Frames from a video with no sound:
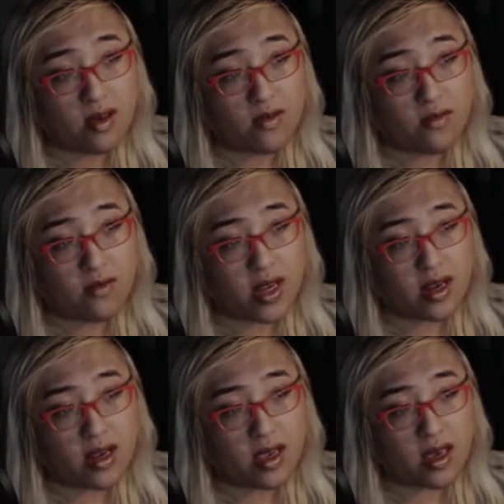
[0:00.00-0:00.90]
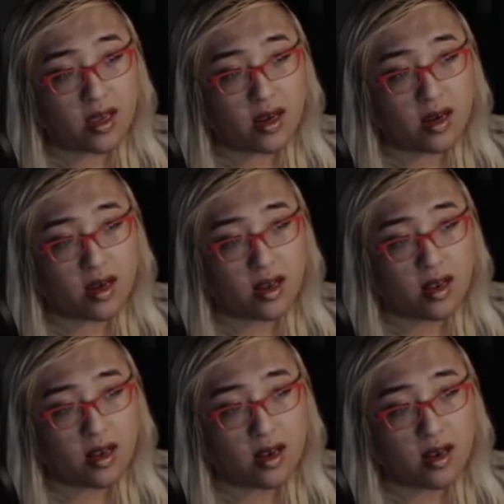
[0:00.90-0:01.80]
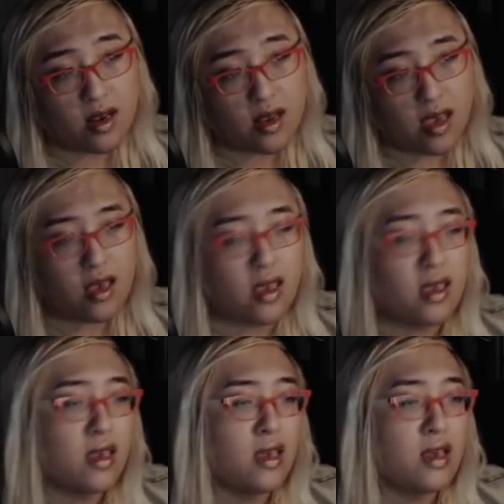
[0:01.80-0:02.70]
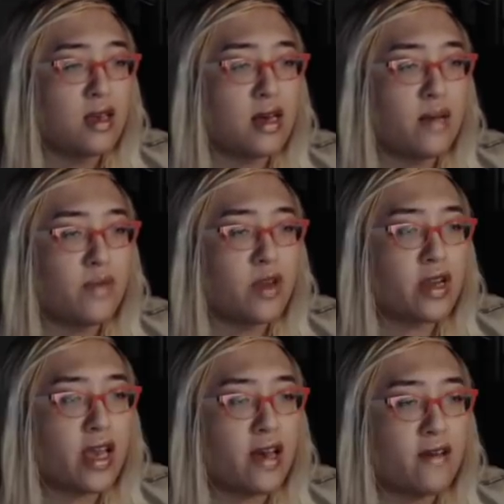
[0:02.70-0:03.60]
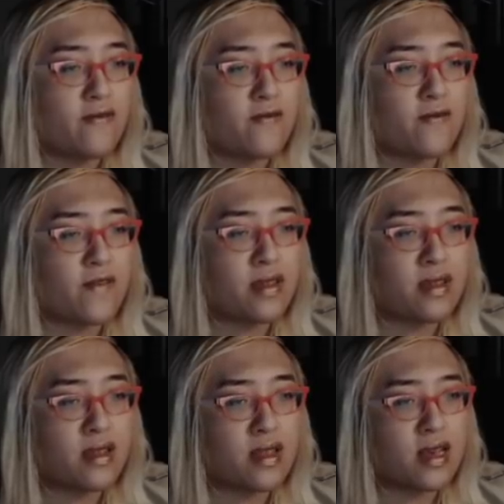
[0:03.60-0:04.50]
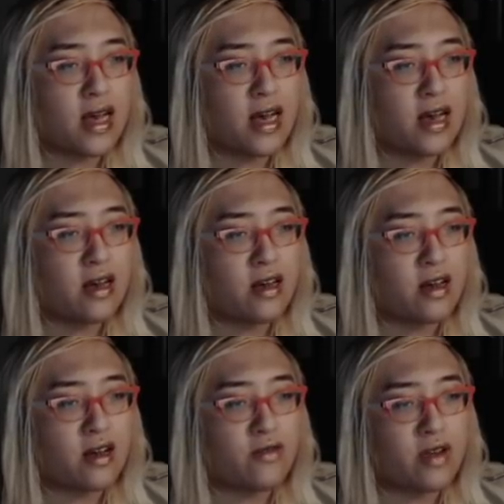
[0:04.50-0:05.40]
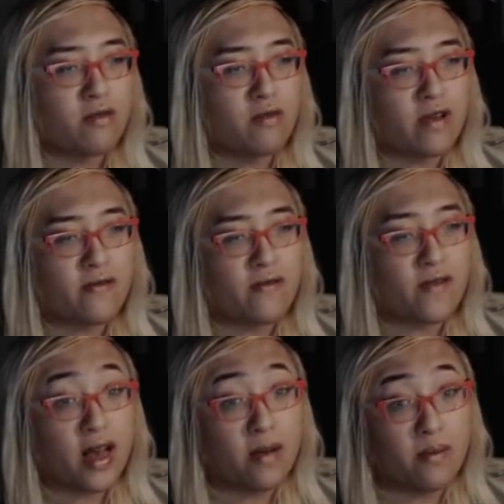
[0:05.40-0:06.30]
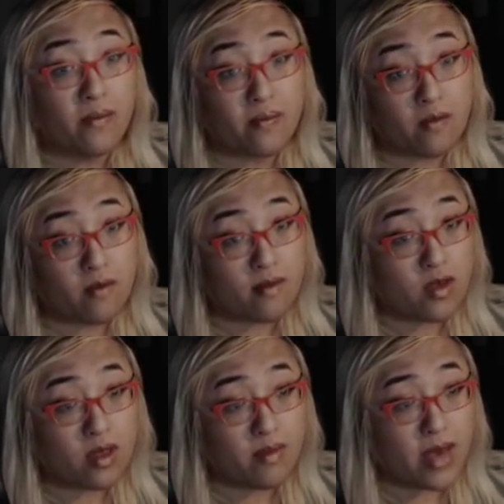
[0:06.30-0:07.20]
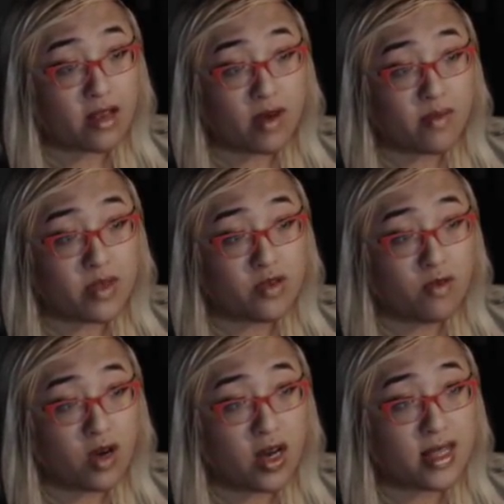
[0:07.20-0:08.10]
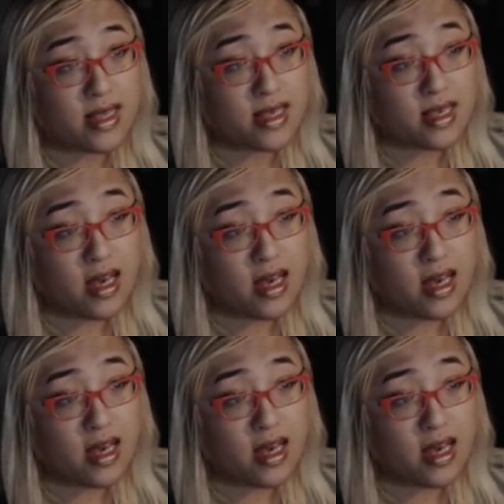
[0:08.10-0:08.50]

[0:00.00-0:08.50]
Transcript: Wind again. Yeah. You're going to have a grid with the Magna weapons you want,